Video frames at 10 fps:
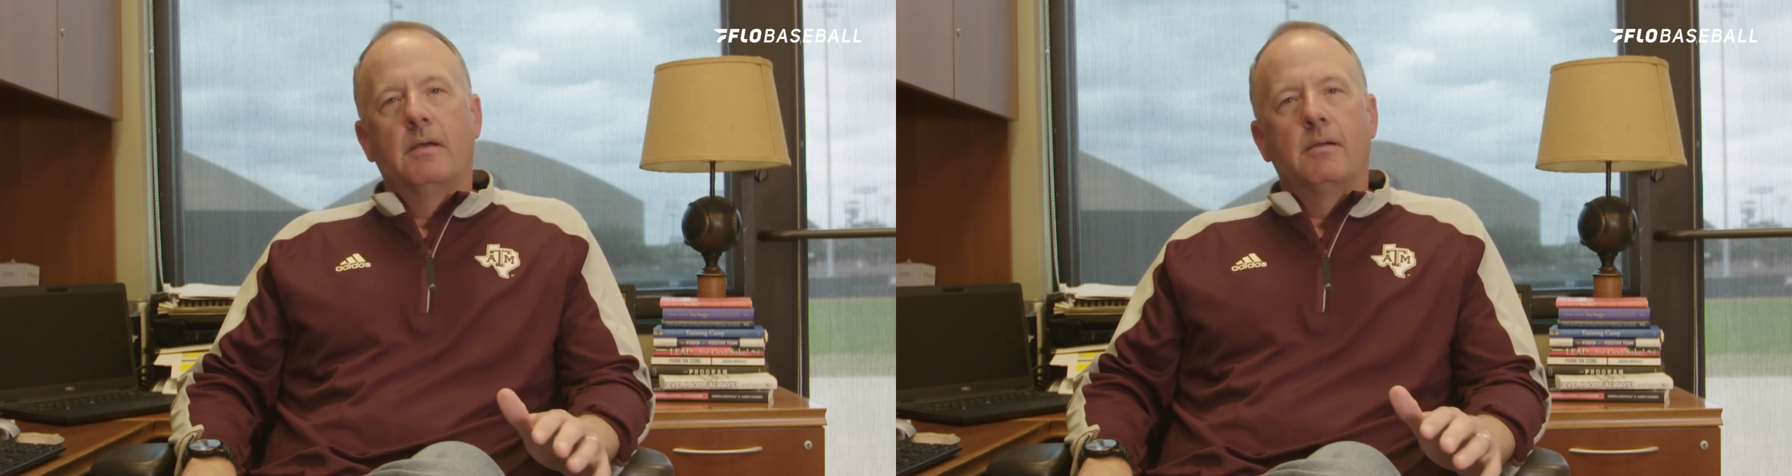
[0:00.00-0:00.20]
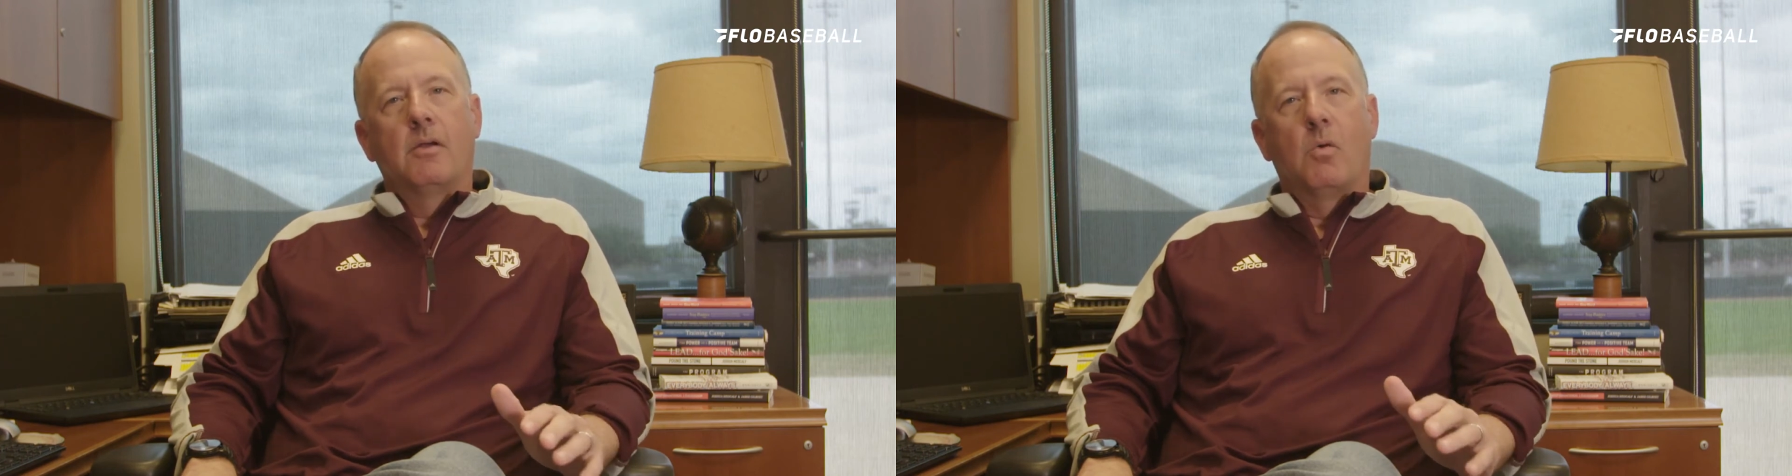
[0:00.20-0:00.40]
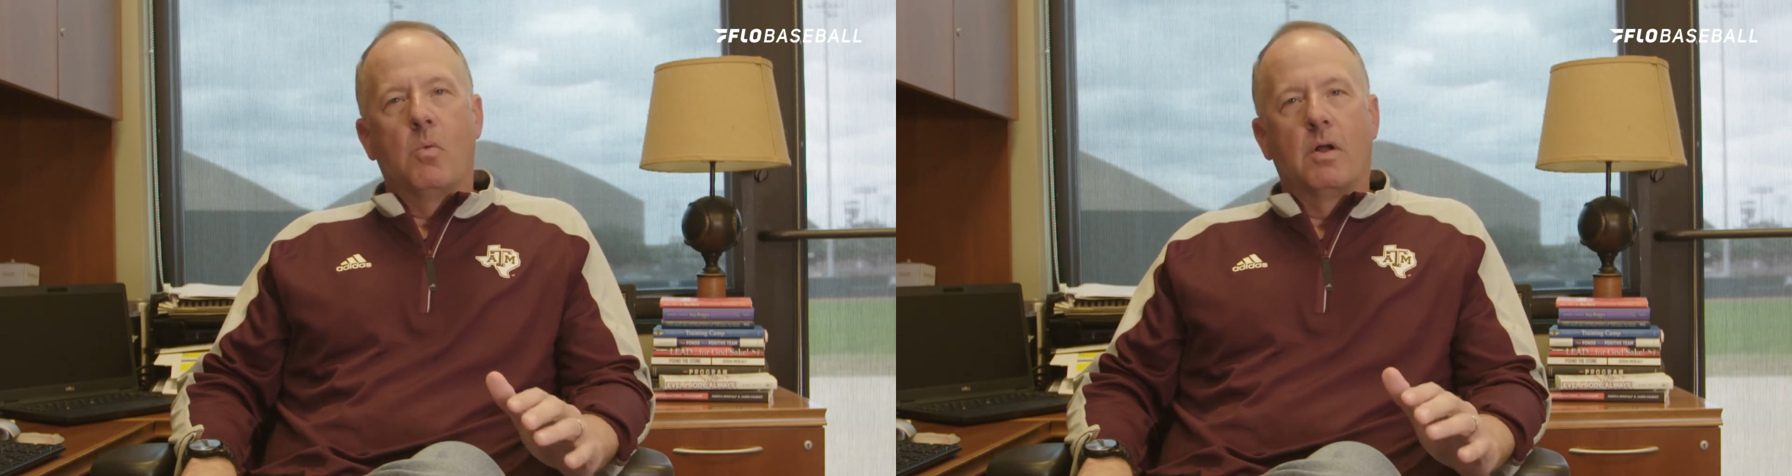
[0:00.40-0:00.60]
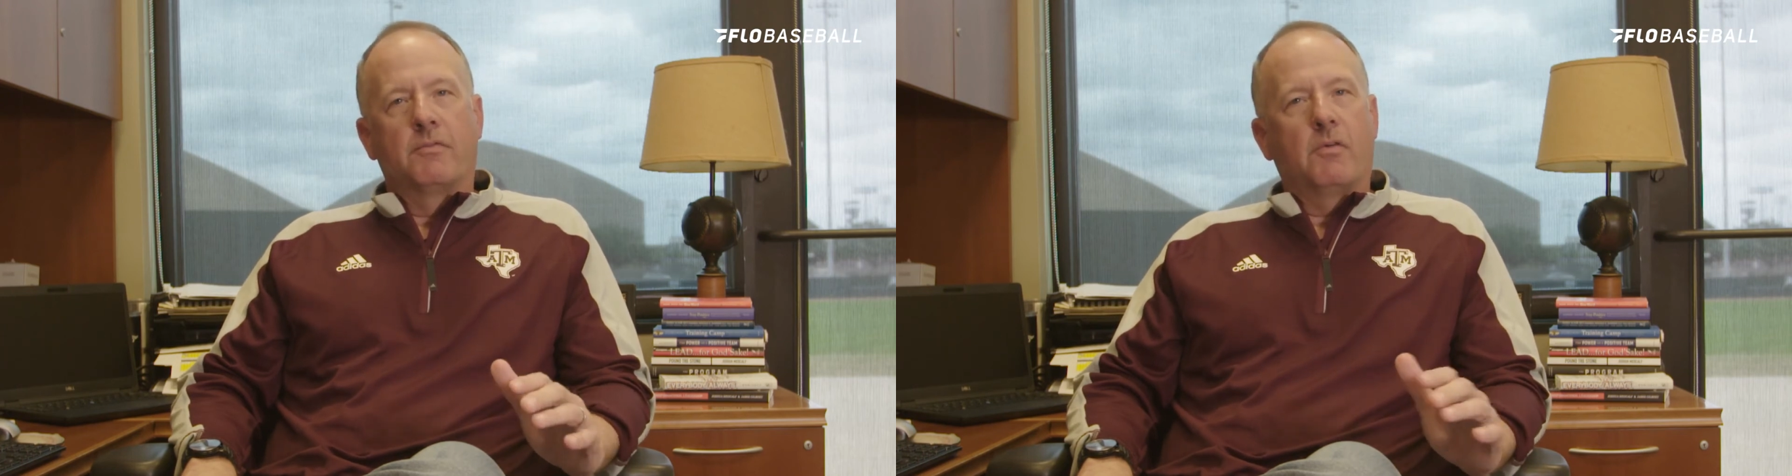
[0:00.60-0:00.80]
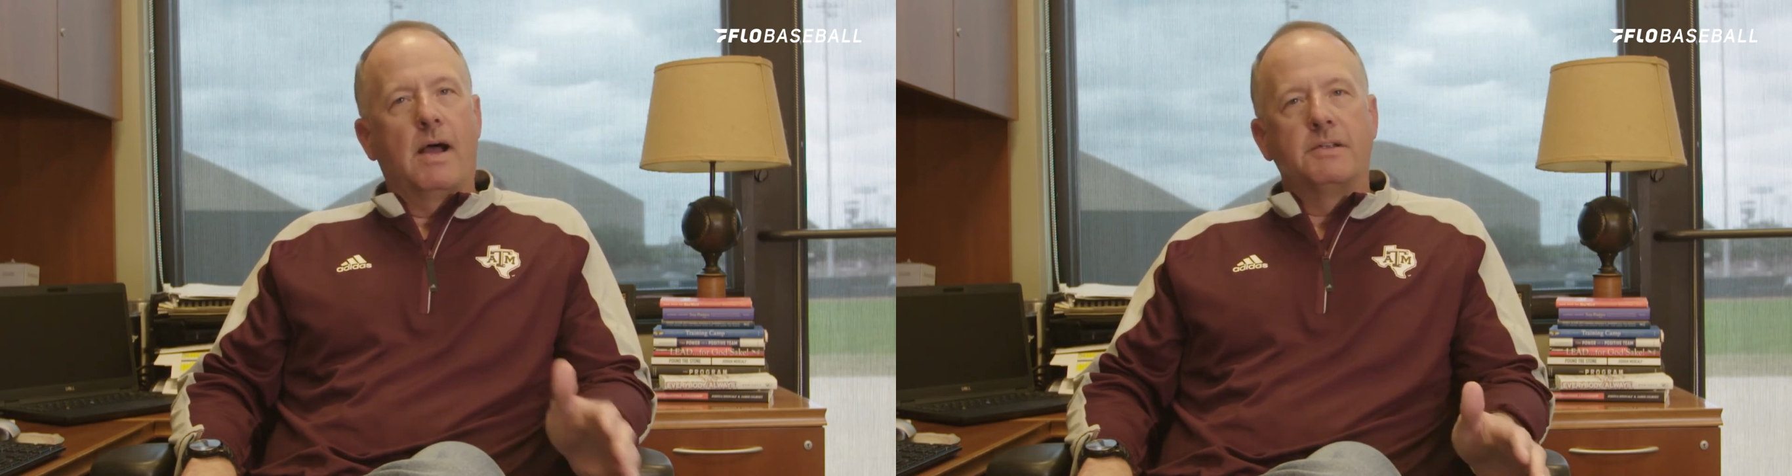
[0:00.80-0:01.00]
you know, a
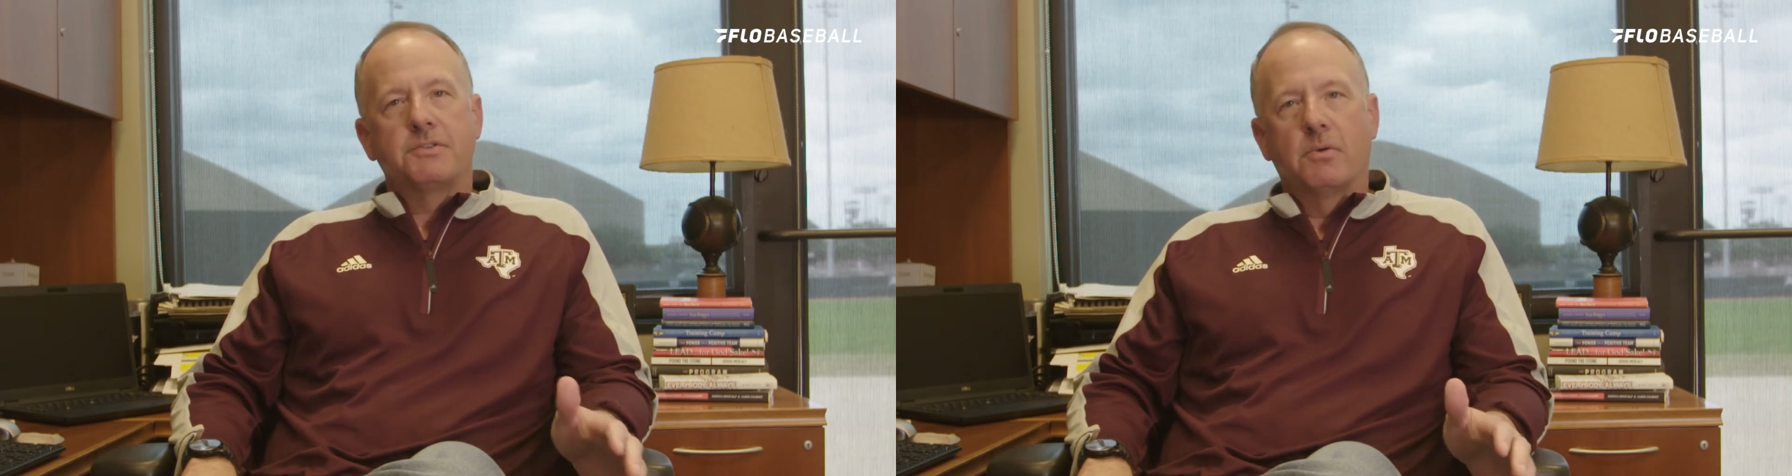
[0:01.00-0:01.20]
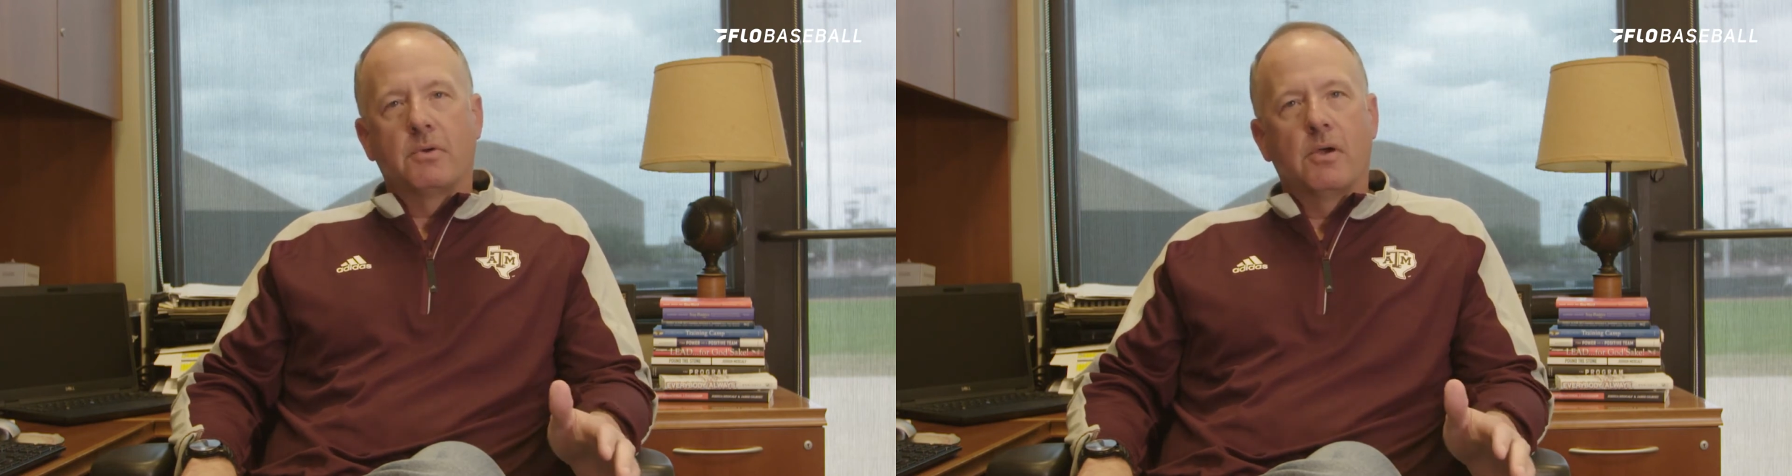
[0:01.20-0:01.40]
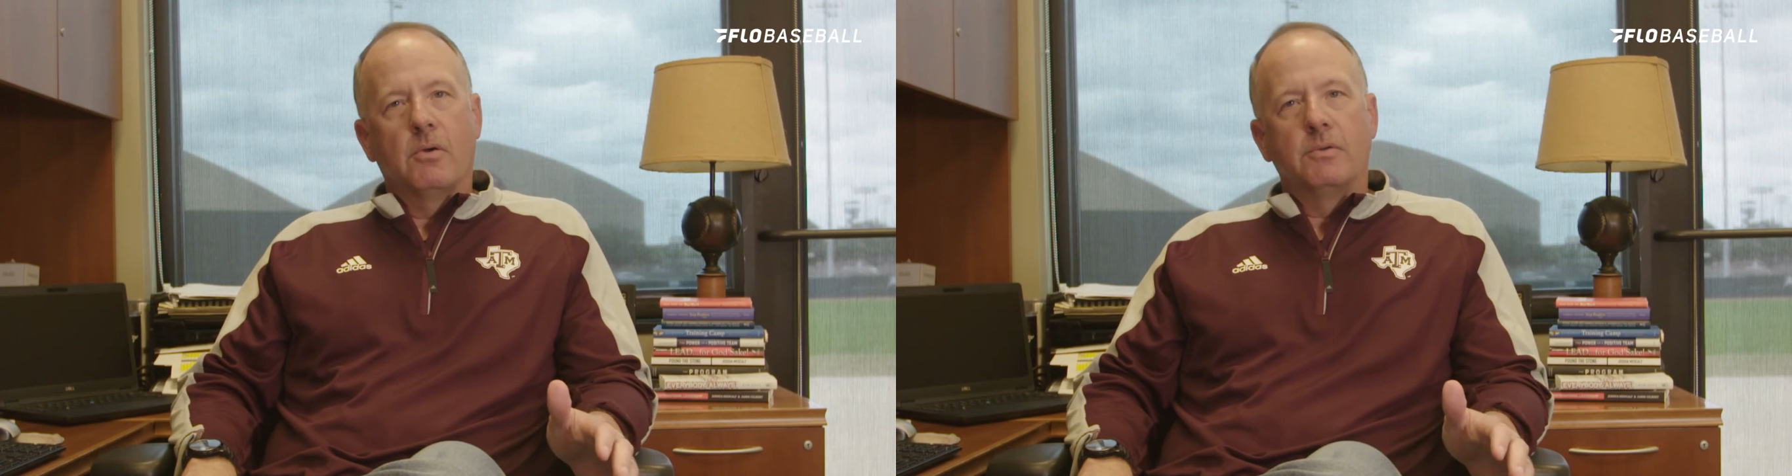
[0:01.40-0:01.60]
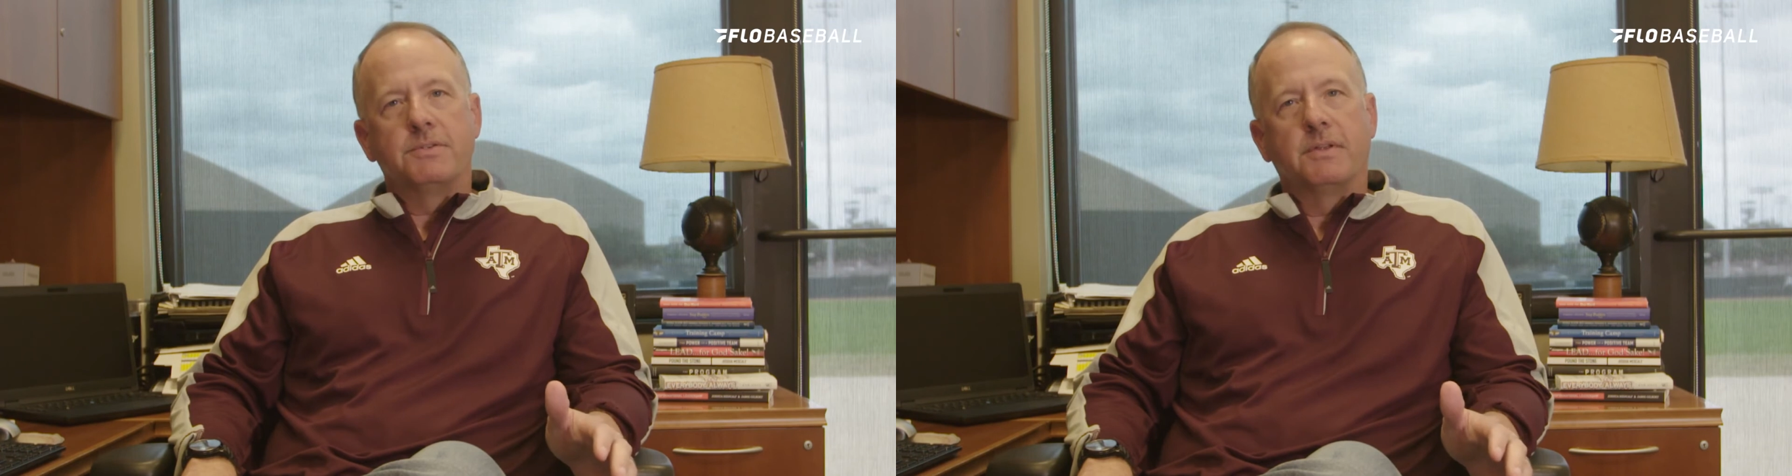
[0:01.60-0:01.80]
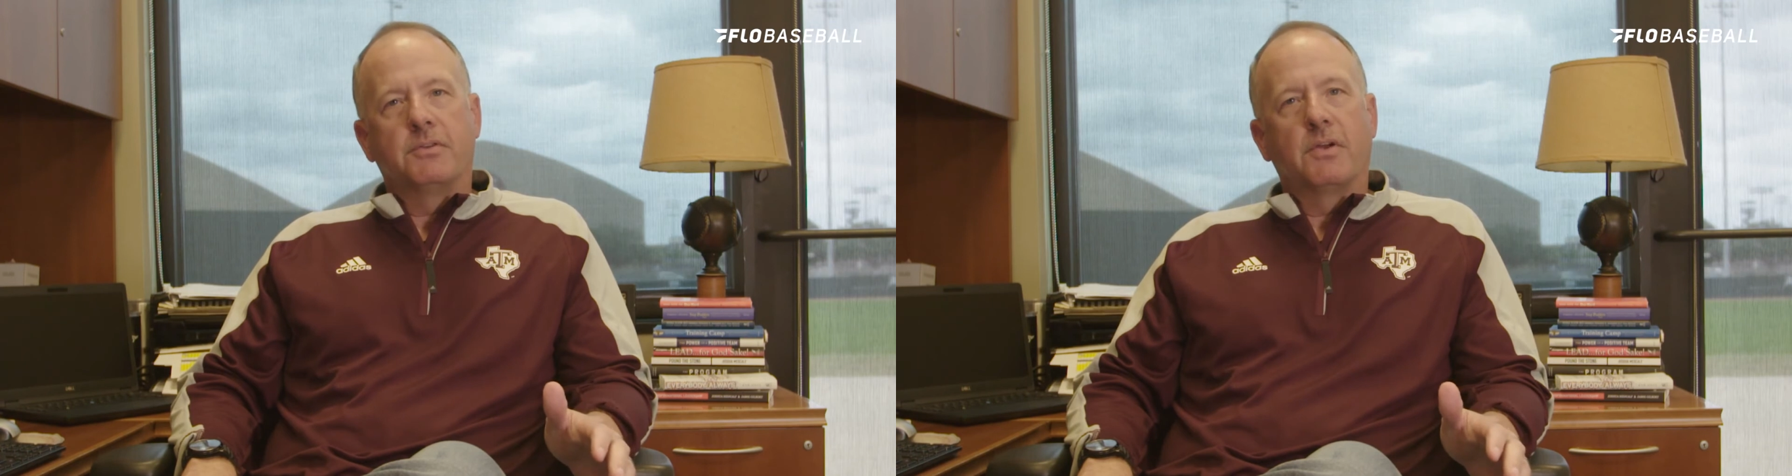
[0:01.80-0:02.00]
wonderful high school
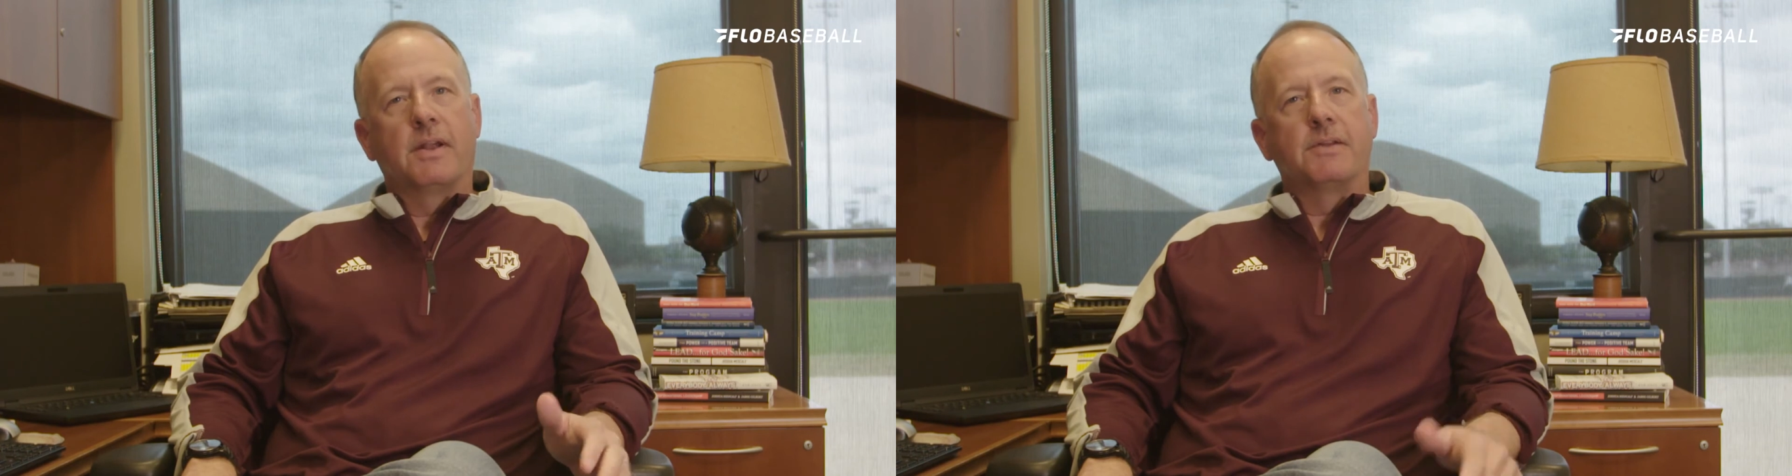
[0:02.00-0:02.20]
coach that took an